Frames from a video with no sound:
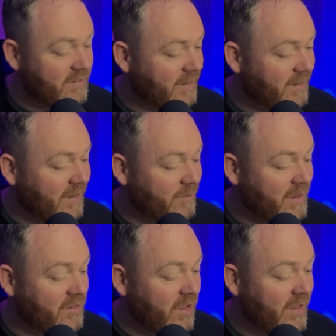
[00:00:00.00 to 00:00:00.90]
and that
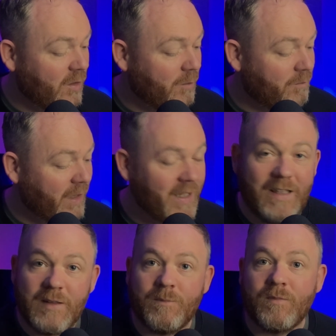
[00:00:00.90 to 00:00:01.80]
means I got
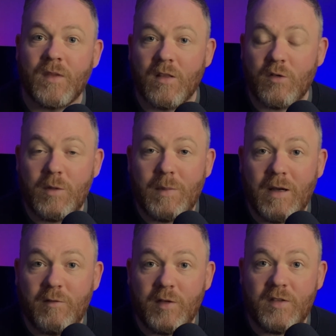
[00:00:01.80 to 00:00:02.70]
paid
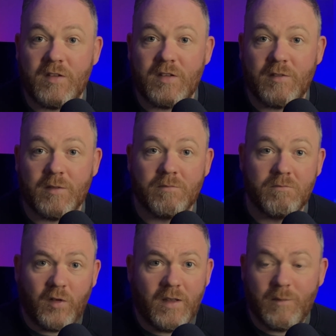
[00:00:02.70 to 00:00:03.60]
£3.57.
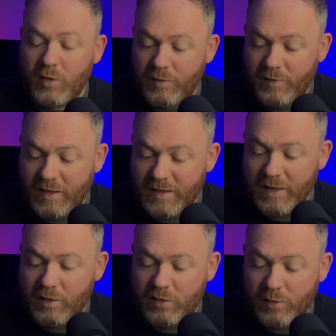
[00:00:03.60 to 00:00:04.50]
Fine, I'm looking for that
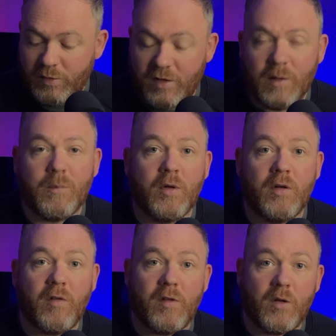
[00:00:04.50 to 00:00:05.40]
yield to obviously
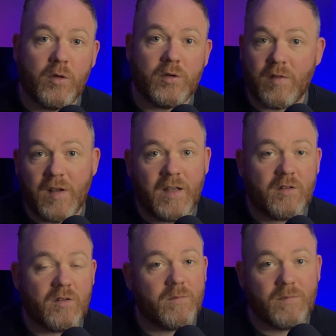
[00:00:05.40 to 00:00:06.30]
improve over the course of the
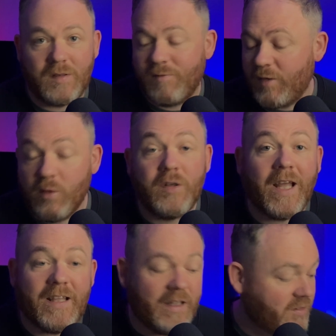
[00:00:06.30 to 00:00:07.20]
next few
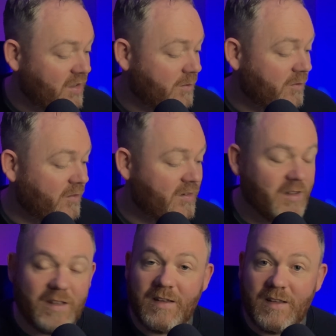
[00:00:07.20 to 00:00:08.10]
decades that I'm
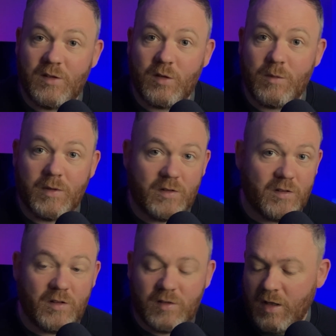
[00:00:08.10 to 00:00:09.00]
investing into these sort of
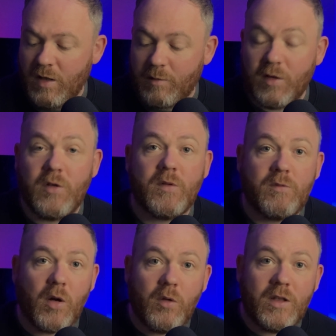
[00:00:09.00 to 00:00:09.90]
businesses. I'm going to do
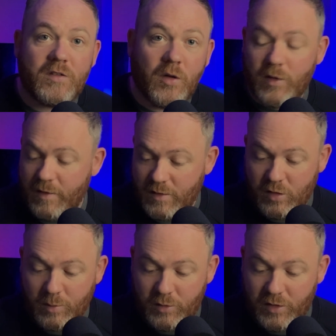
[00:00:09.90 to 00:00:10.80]
rolling total at the
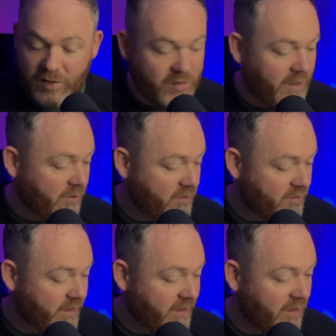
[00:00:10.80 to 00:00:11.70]
top so you can see how it's
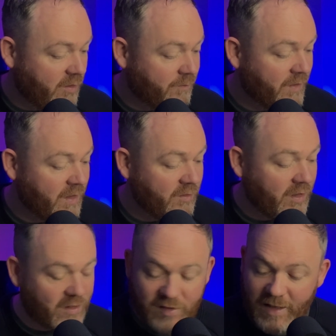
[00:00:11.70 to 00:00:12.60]
ticking along.
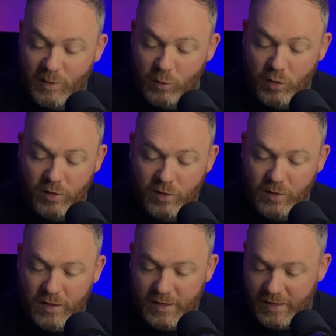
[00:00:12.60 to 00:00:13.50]
Right, the second one
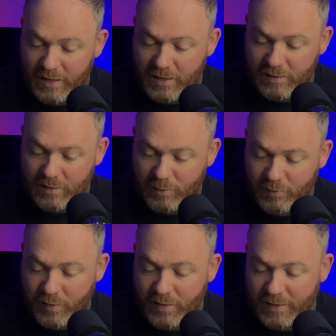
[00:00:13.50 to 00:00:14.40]
is, let me
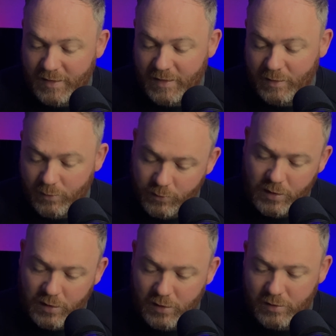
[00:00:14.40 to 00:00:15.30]
find it. It
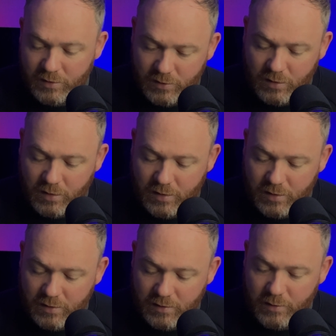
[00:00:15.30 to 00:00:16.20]
was, I
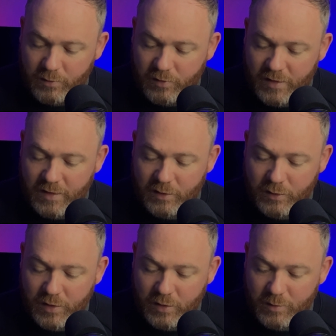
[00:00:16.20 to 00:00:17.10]
don't even find that
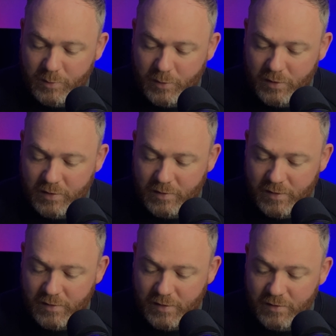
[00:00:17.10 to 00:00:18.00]
annoying. It comes up all the time
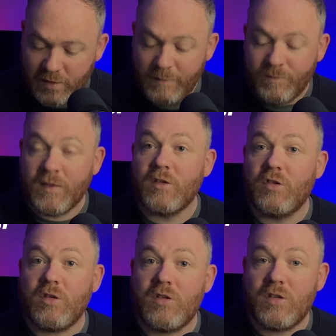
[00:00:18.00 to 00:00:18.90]
these days.
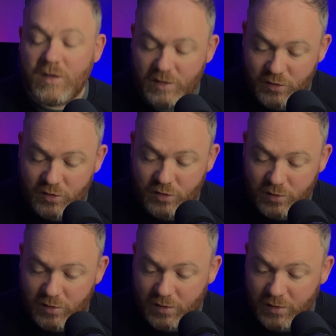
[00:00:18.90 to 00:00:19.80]
Johnson &
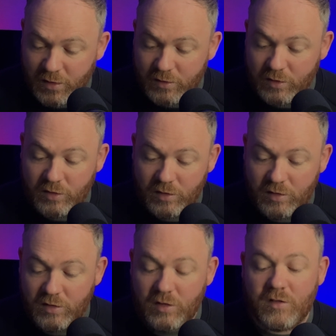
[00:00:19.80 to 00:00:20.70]
Johnson. So
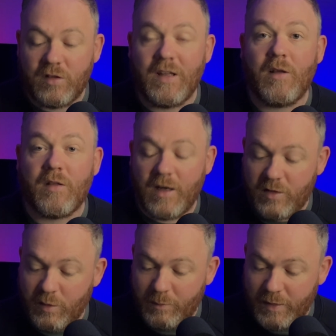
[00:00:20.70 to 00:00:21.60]
Johnson & Johnson
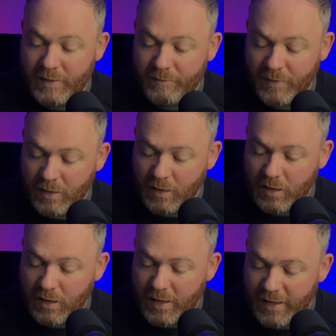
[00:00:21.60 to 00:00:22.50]
healthcare company.
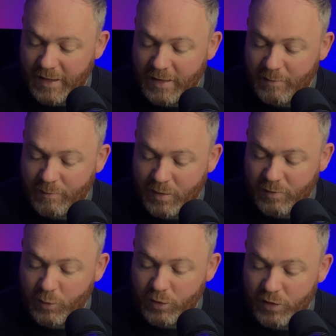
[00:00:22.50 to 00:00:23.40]
I am
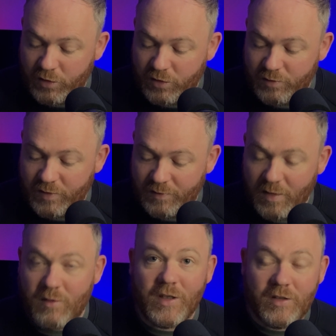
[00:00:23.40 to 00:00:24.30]
got
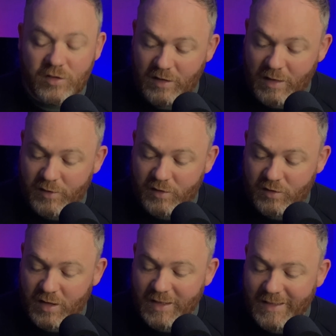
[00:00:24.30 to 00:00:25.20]
1,453, just ever so
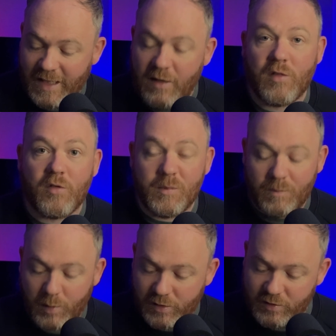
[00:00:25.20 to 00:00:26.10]
slightly down,
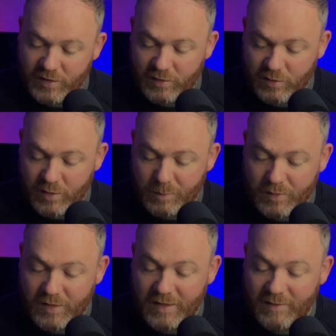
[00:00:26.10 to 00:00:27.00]

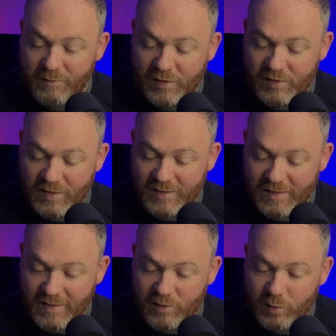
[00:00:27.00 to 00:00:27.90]
3.63% invested
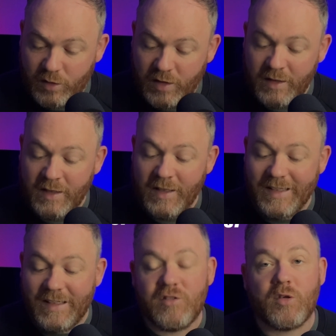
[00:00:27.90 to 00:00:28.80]
into this one. It is a